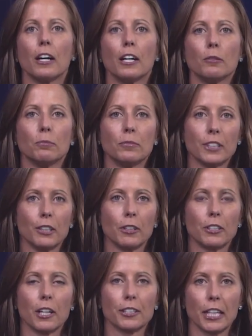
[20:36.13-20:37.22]

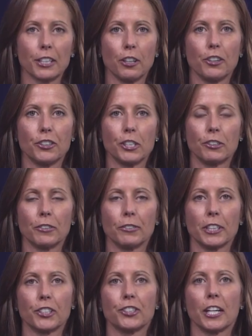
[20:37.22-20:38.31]
a technology-driven
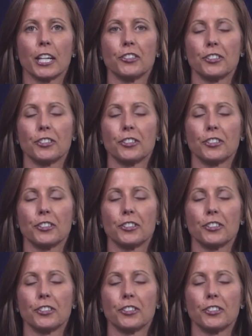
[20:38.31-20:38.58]
exchange,